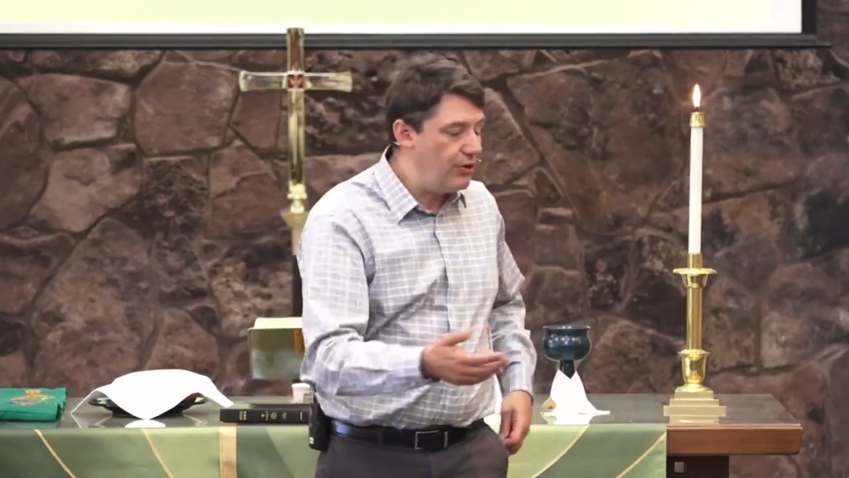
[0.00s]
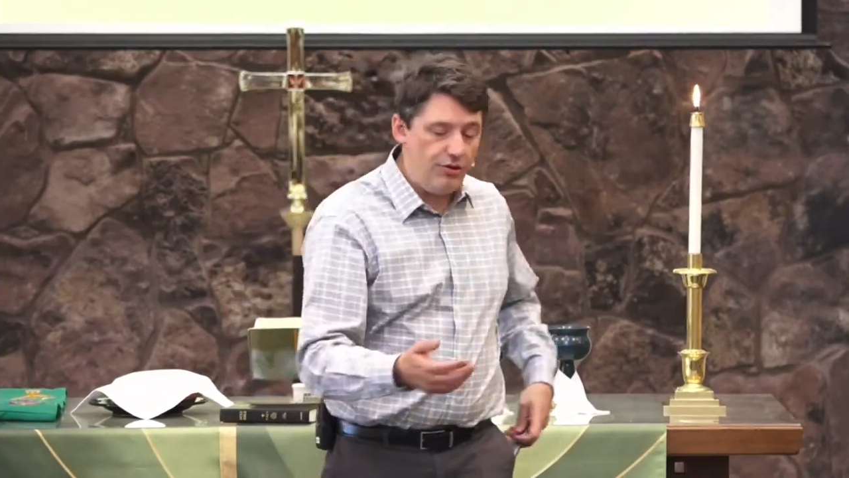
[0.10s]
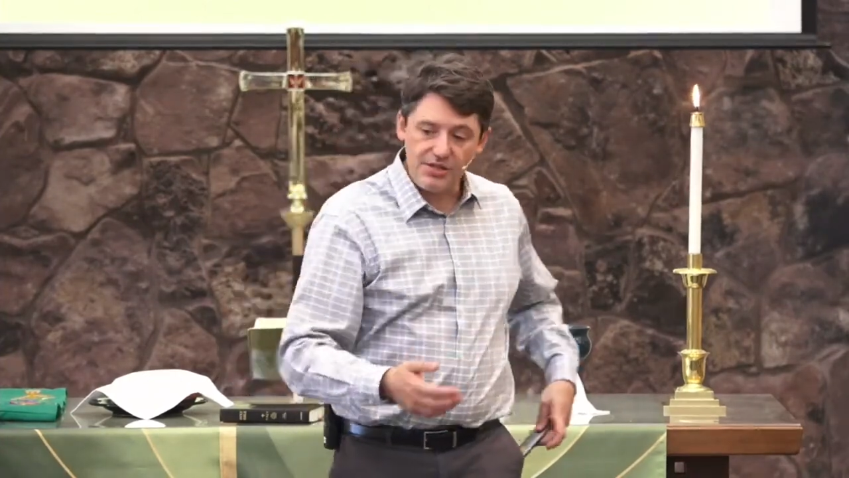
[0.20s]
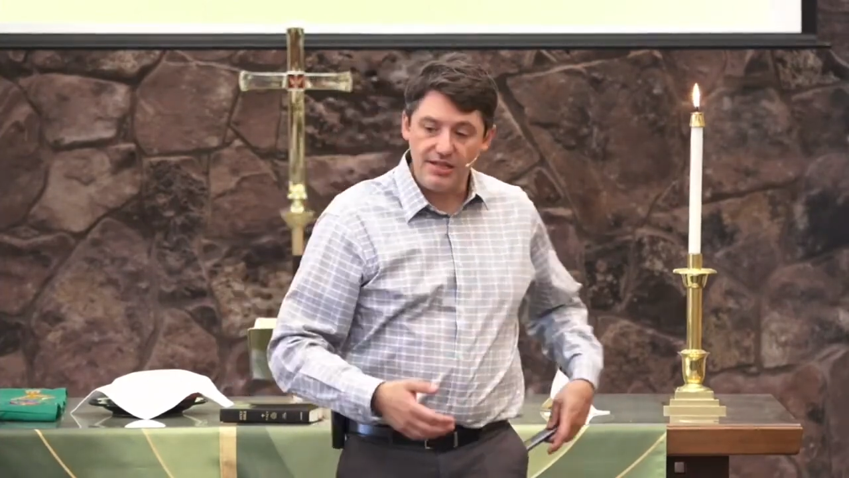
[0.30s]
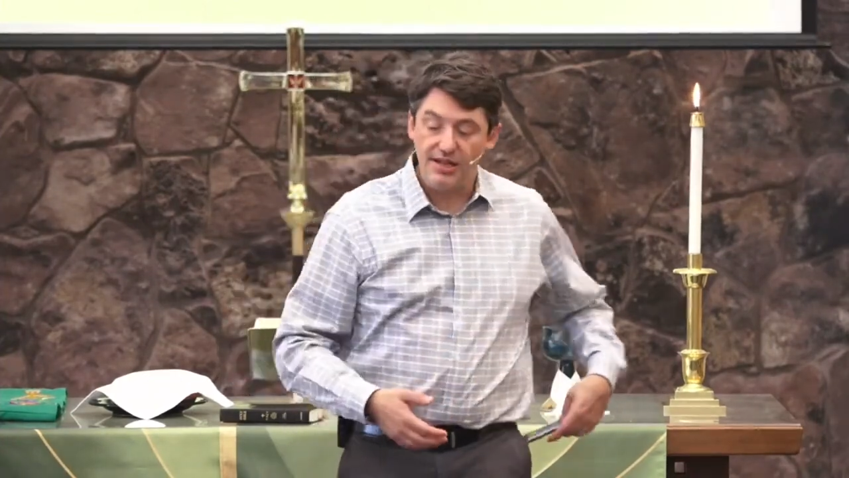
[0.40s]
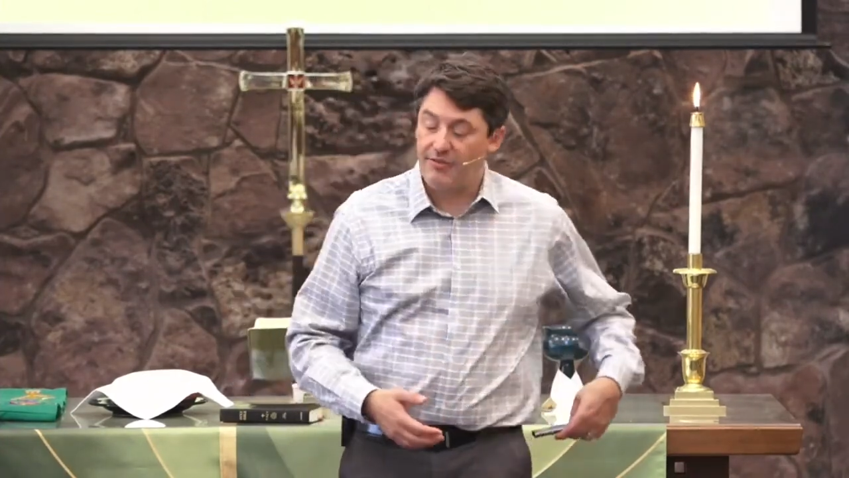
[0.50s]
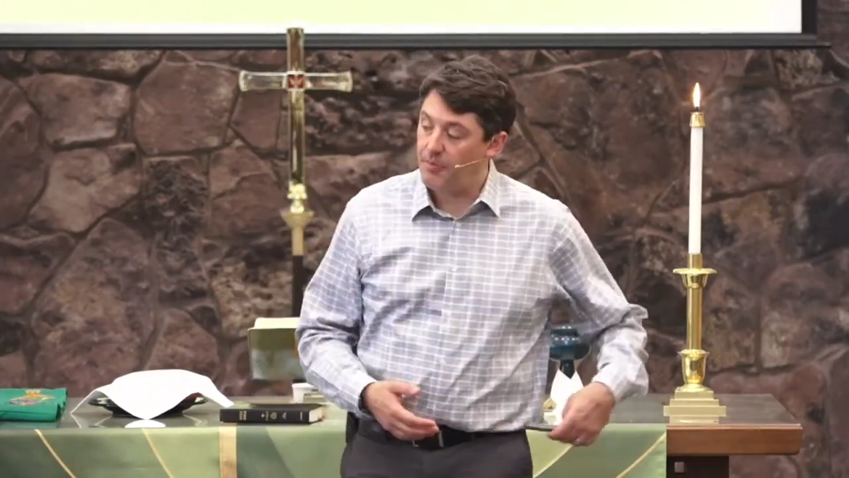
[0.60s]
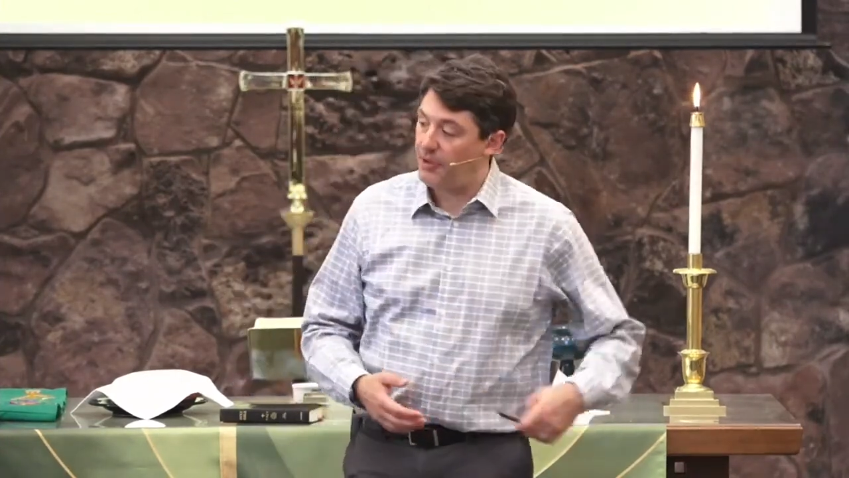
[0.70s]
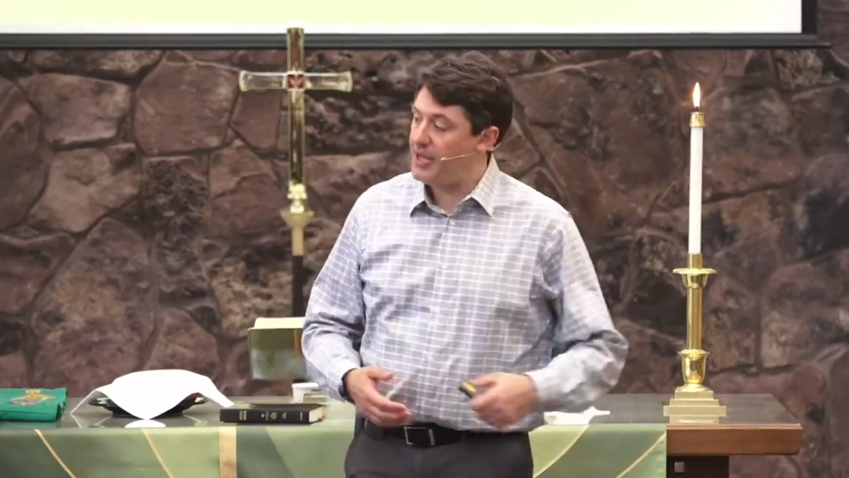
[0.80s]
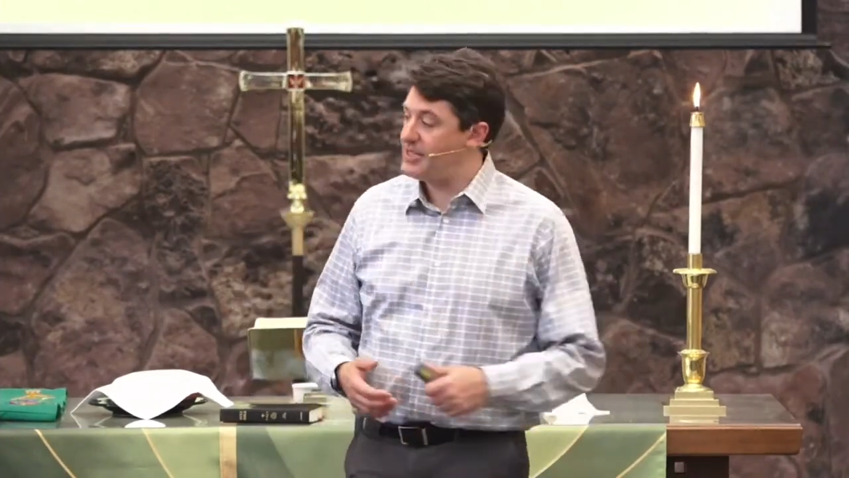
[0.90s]
news in
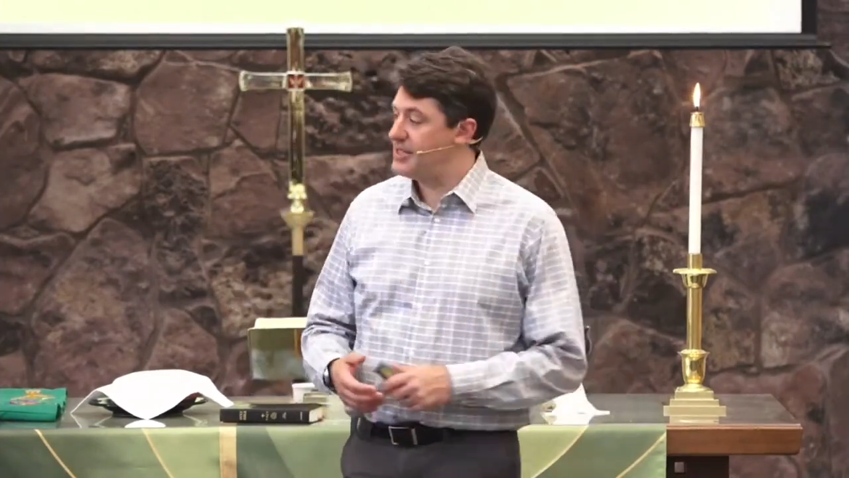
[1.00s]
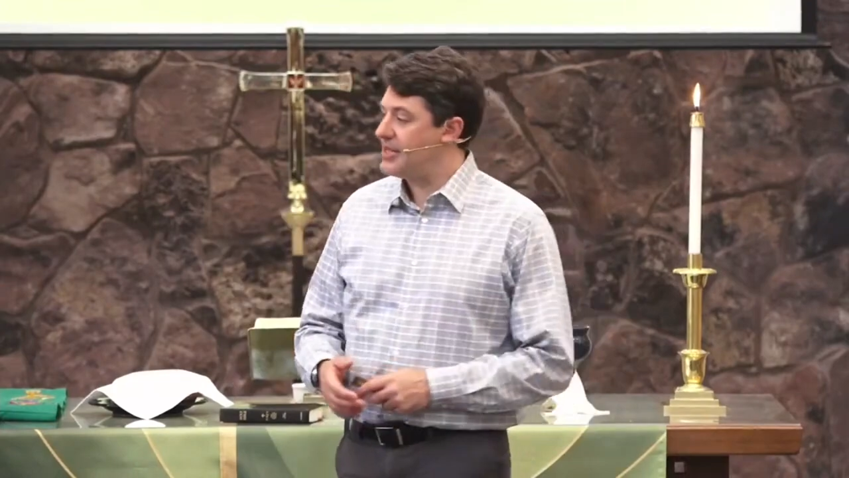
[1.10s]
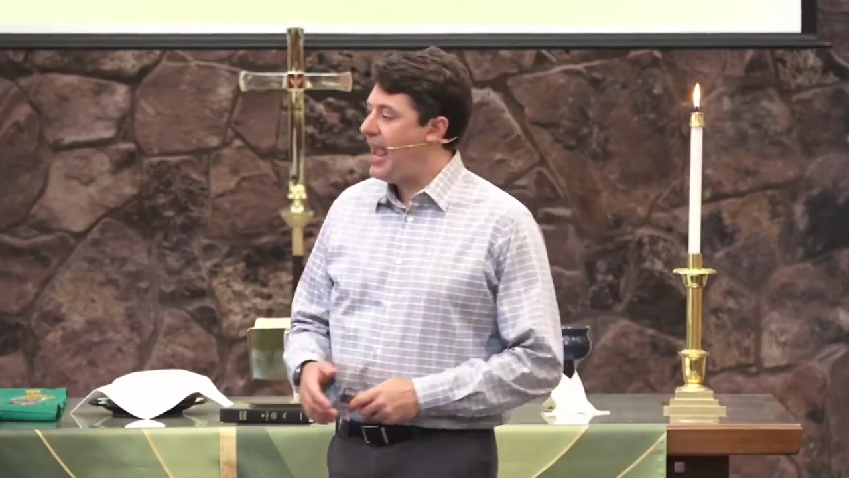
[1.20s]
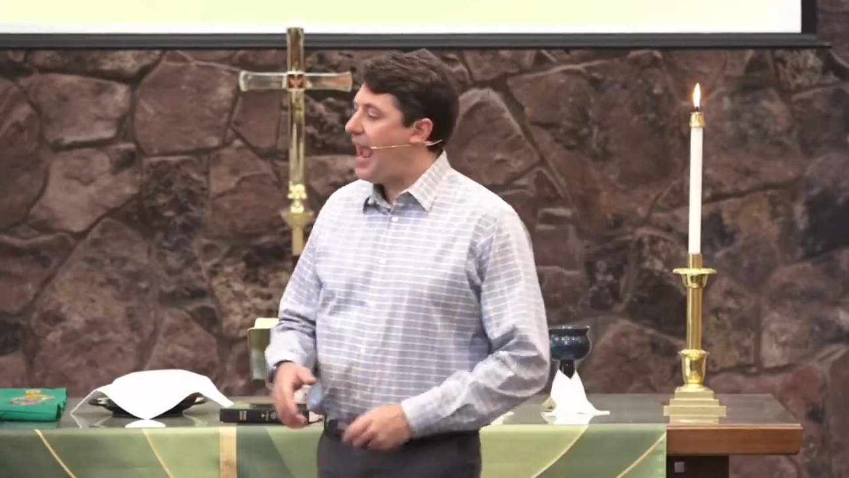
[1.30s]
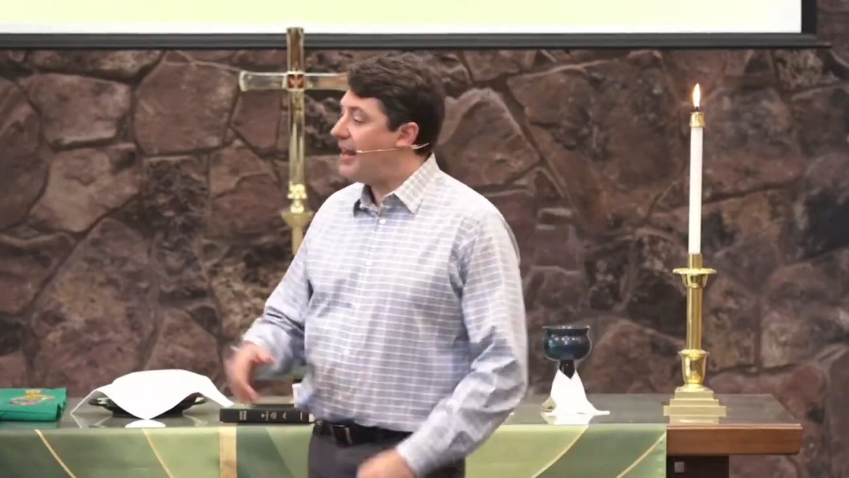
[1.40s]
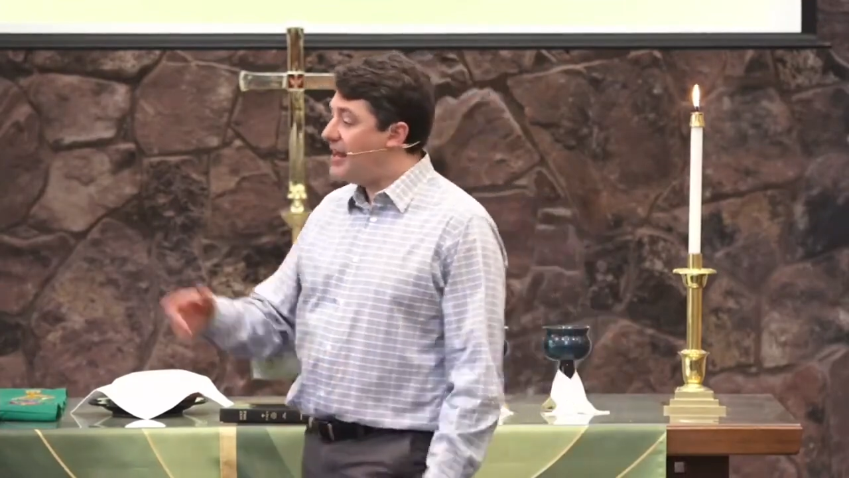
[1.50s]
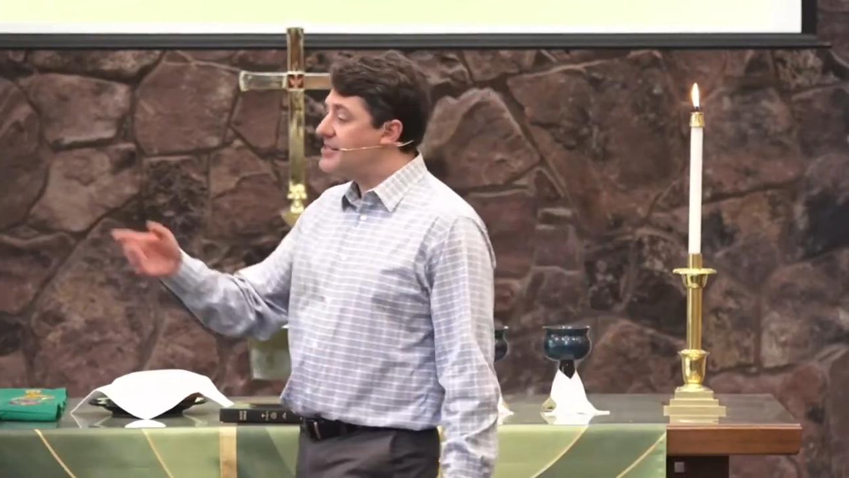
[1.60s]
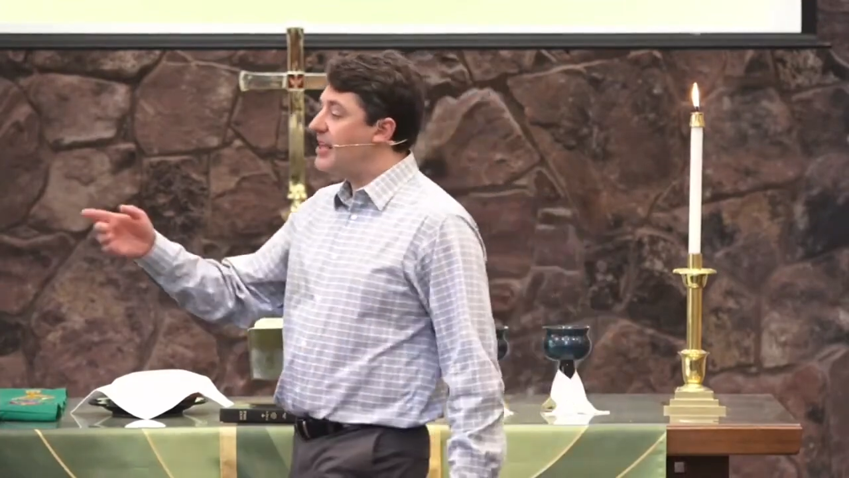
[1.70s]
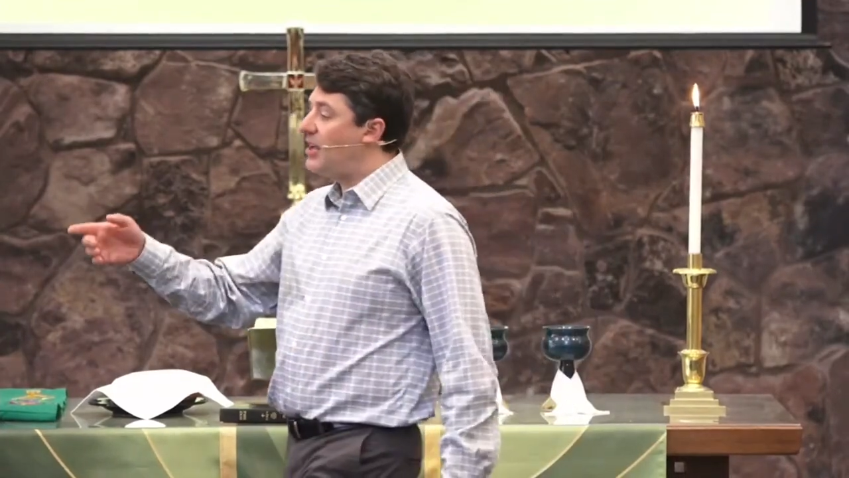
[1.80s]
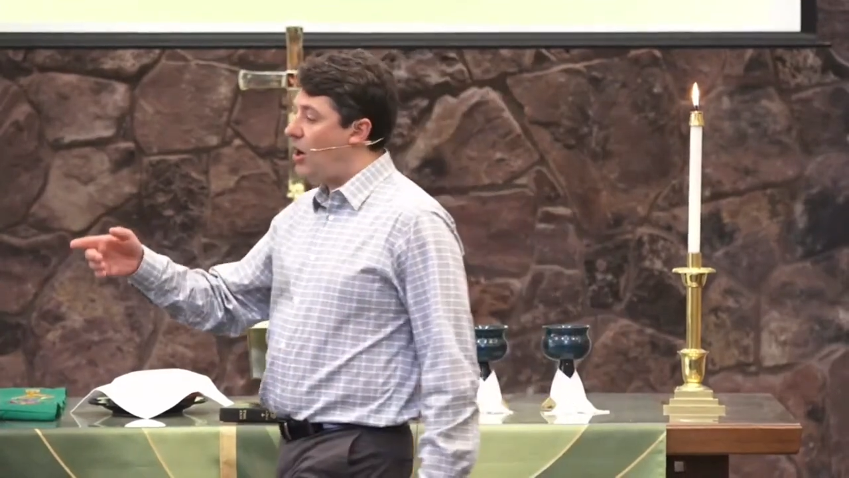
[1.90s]
different places. And as
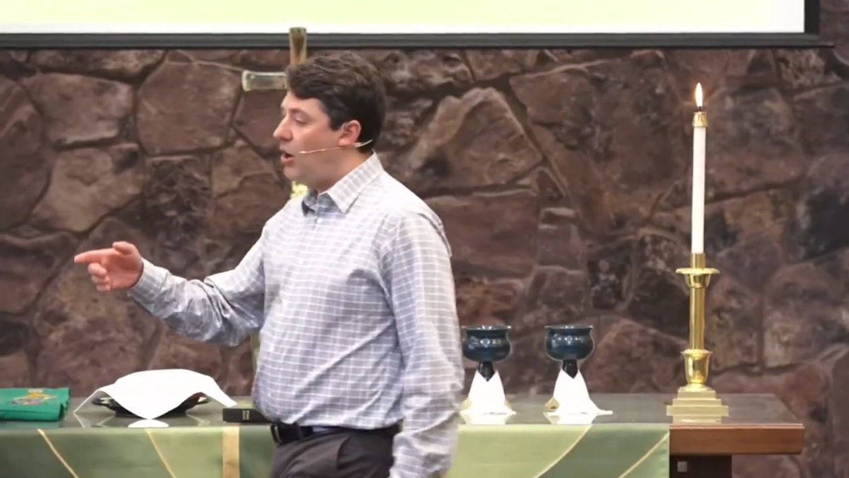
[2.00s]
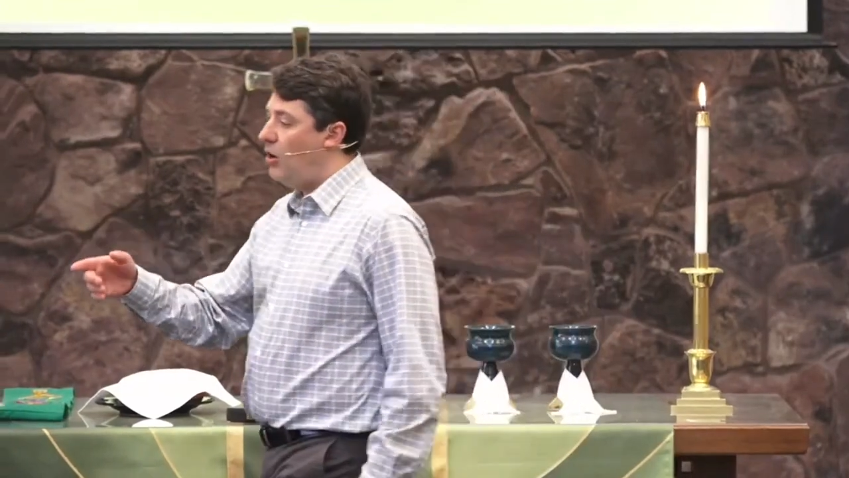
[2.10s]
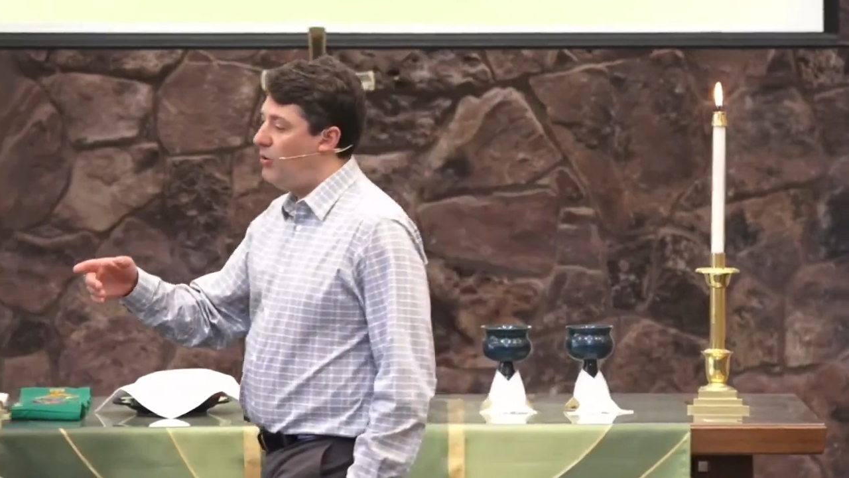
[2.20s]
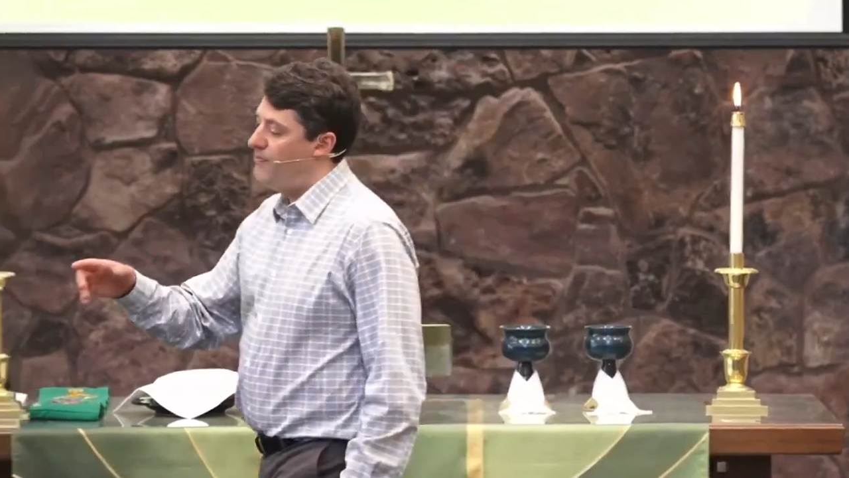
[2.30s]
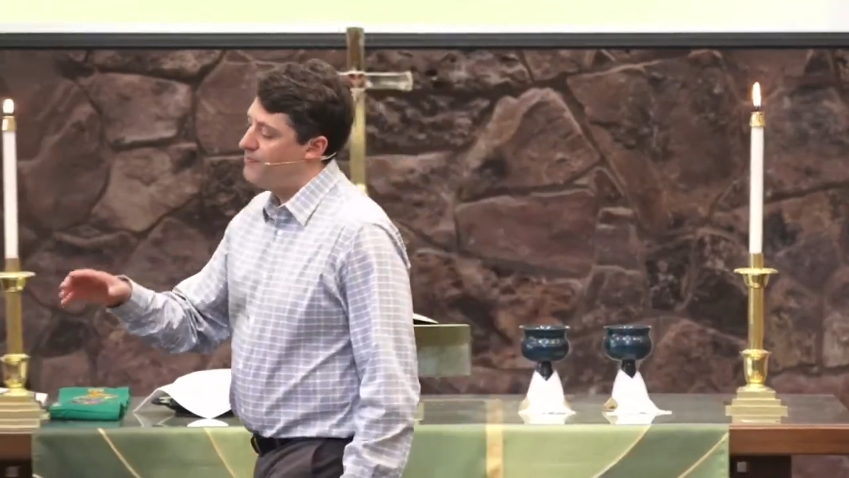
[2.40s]
they go,